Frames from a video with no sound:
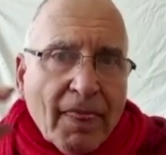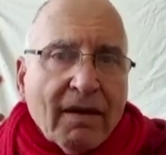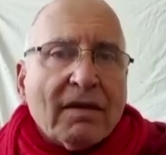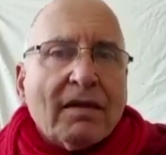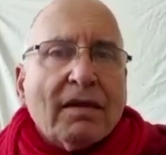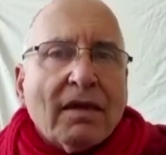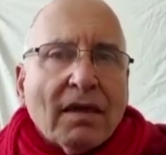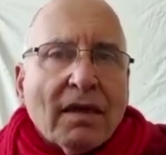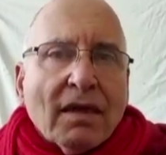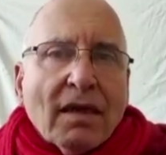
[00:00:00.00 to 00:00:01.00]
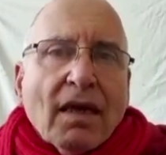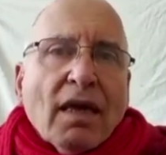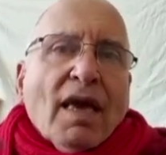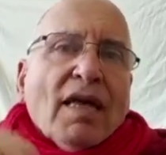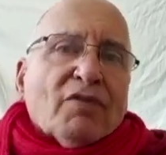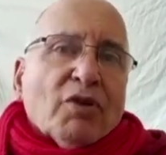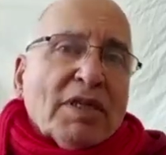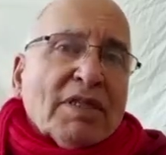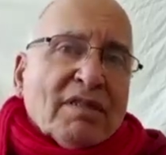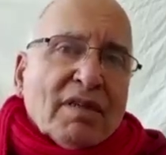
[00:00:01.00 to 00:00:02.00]
And for me,
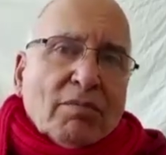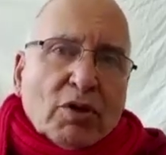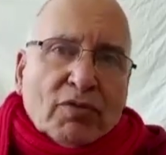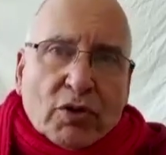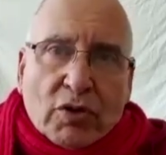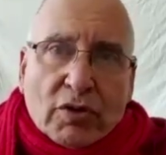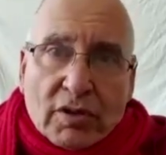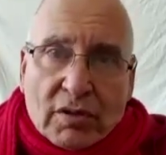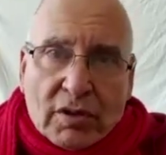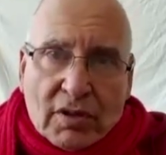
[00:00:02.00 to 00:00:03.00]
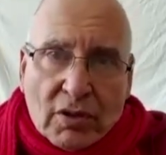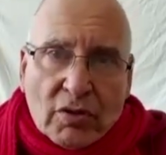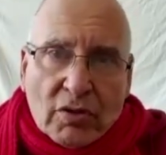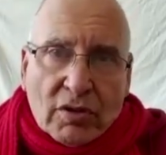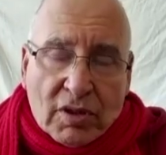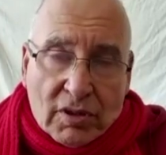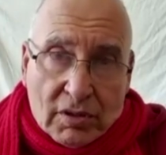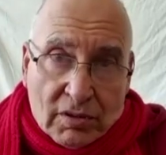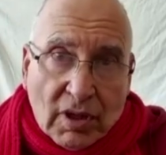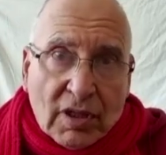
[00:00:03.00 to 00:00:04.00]
it's terrible, of course, that he thought that he can
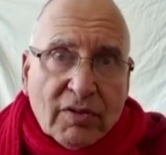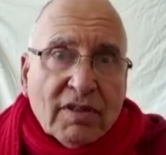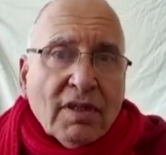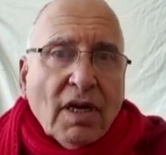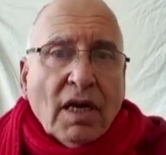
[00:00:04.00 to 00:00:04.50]
sacrifice the son.